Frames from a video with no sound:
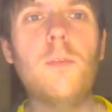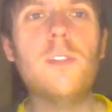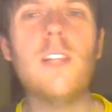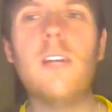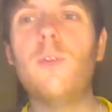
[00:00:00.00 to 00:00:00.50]

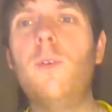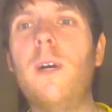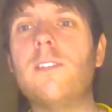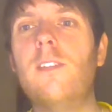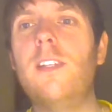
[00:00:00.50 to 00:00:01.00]
much to everyone who
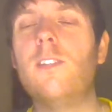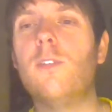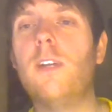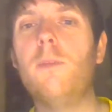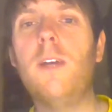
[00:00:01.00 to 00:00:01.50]
has donated
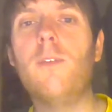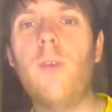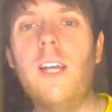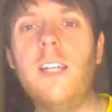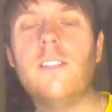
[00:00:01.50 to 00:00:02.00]
already. We have
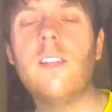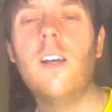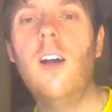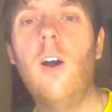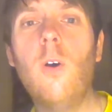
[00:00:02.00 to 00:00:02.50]
raised
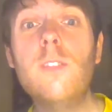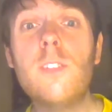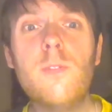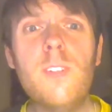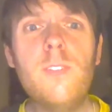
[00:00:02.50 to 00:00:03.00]

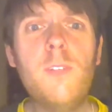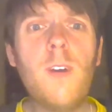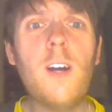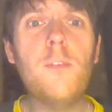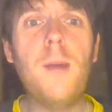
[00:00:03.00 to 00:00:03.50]

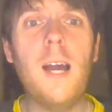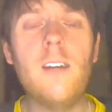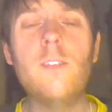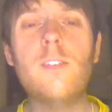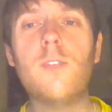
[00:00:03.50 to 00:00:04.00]

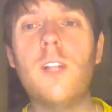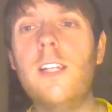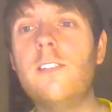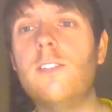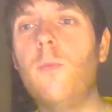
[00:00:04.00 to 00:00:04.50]
£155 for the
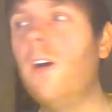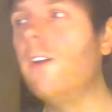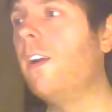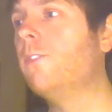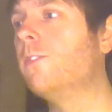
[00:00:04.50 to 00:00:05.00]
Lincolnshire
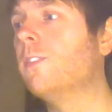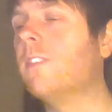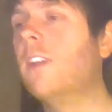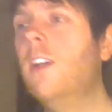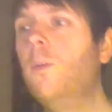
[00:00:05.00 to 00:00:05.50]
Wildlife Trust,